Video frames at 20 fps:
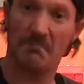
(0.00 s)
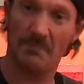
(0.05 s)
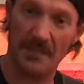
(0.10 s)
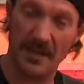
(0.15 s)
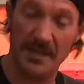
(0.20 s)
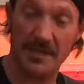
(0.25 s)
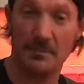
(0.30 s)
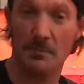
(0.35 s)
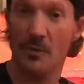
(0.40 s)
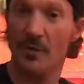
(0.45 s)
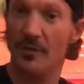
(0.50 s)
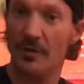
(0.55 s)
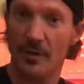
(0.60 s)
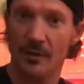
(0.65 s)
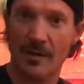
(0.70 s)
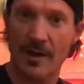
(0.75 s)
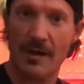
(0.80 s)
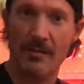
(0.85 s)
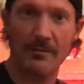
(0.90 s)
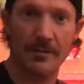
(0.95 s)
Let's move it
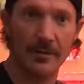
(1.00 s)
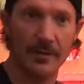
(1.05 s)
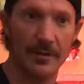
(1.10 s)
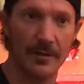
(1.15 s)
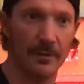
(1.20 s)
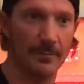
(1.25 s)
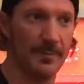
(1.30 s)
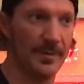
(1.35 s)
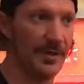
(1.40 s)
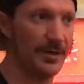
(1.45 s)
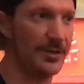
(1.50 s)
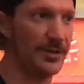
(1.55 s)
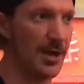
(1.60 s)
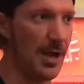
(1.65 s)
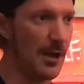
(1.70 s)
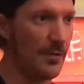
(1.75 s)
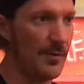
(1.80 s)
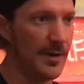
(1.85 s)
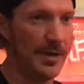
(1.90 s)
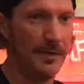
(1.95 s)
around a little bit,
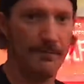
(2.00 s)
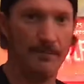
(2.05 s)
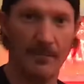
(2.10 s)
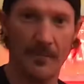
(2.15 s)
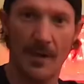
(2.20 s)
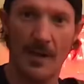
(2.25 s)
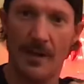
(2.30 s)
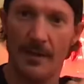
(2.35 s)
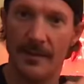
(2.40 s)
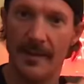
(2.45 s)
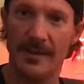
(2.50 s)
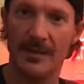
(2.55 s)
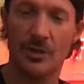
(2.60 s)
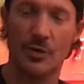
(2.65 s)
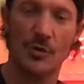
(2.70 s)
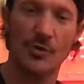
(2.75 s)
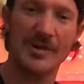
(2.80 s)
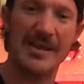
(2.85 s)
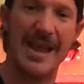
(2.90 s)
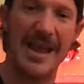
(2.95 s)
shall we? And let's
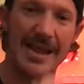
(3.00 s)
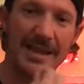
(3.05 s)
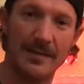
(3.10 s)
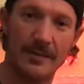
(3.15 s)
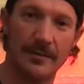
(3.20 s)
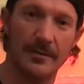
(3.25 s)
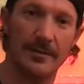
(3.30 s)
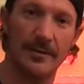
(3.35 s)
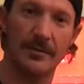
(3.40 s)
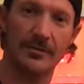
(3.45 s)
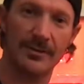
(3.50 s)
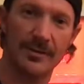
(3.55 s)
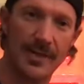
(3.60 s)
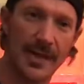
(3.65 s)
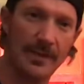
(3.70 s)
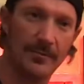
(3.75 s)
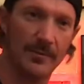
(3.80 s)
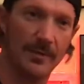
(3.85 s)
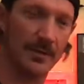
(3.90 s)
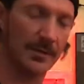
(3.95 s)
create little
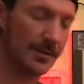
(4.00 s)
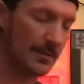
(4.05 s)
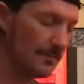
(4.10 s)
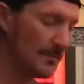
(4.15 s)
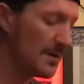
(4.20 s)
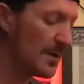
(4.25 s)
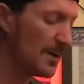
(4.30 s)
statements.